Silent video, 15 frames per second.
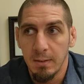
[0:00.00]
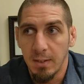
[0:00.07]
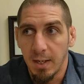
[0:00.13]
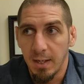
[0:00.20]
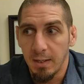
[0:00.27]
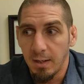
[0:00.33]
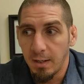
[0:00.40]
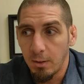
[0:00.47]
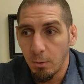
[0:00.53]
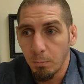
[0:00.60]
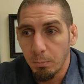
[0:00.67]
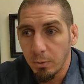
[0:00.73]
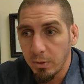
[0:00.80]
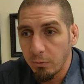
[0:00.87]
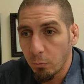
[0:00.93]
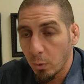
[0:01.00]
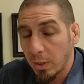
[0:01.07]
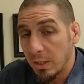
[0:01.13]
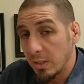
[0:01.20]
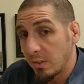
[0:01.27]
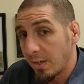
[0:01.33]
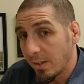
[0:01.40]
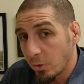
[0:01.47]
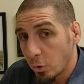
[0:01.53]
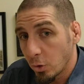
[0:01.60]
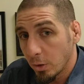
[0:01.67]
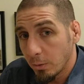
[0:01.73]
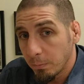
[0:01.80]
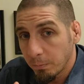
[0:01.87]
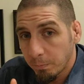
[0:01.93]
that I don't believe were
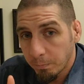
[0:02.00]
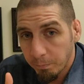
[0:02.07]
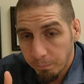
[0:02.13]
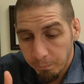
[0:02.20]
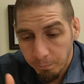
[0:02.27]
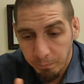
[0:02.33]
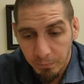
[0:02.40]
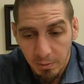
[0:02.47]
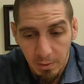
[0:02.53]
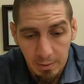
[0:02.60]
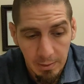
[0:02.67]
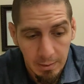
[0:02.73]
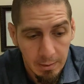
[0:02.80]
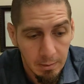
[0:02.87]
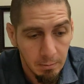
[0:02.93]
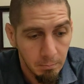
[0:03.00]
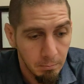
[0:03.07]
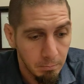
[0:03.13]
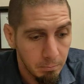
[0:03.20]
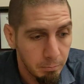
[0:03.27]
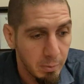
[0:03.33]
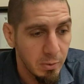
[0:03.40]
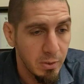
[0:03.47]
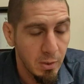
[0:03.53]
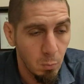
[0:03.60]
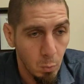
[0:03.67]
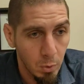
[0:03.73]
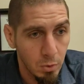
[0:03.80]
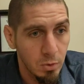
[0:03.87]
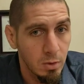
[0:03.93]
intentional, but they
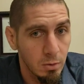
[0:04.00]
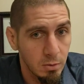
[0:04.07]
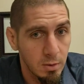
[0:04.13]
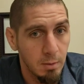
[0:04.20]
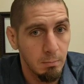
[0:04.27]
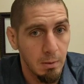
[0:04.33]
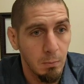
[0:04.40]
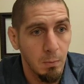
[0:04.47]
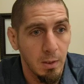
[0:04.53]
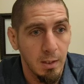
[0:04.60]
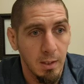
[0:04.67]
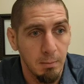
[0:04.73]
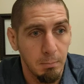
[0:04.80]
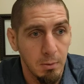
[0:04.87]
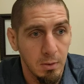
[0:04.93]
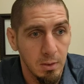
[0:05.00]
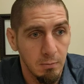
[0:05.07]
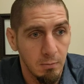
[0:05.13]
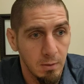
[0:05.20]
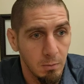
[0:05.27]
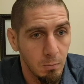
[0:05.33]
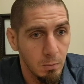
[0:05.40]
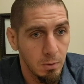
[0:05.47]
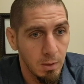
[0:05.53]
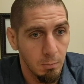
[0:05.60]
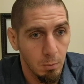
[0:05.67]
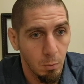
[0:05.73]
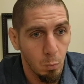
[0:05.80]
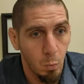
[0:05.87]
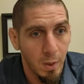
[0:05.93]
were still sent my way. I believe they
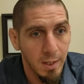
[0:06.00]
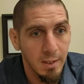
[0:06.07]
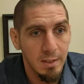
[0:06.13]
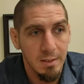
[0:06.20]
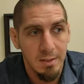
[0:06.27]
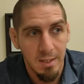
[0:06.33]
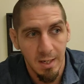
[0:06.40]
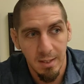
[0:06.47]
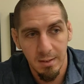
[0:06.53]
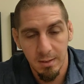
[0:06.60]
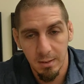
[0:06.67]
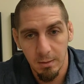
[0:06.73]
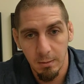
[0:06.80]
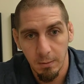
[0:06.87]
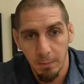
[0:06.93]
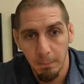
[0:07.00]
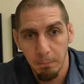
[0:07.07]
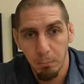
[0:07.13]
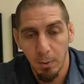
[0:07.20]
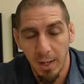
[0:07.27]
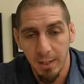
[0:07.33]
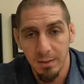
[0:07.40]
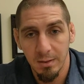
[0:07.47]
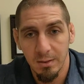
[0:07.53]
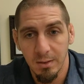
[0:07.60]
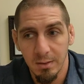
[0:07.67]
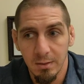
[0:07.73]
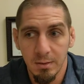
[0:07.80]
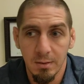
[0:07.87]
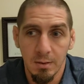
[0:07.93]
were well-intended
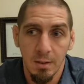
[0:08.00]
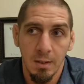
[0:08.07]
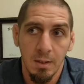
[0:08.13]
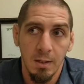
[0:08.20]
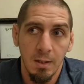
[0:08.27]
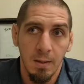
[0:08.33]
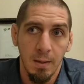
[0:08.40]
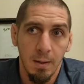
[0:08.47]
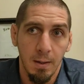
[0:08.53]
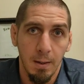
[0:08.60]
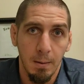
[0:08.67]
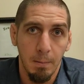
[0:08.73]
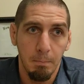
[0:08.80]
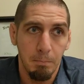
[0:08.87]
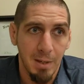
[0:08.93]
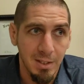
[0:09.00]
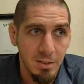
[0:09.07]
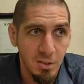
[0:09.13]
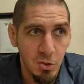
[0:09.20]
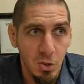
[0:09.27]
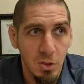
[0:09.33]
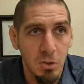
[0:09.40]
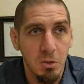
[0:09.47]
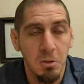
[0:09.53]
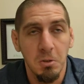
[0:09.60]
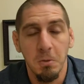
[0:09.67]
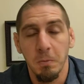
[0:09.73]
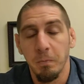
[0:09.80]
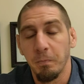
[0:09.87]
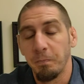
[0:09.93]
practices,
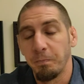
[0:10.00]
messages,